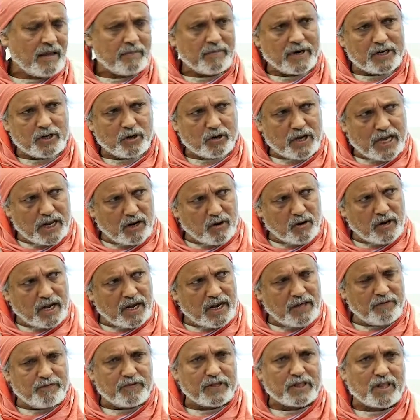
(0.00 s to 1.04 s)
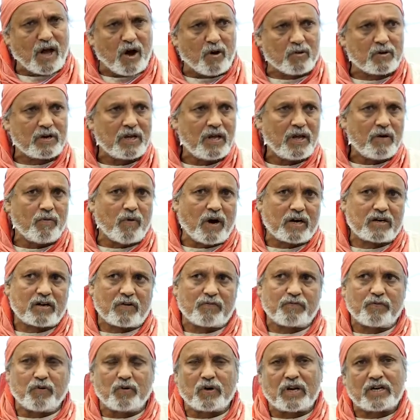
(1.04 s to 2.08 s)
But you cannot live without water,
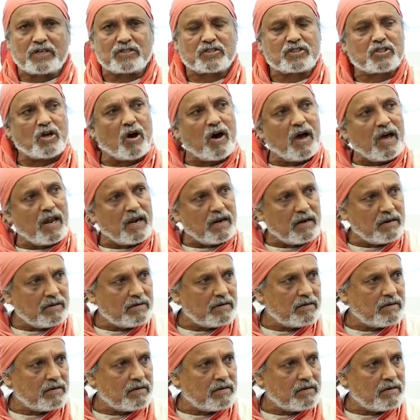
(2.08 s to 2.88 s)
food and soil.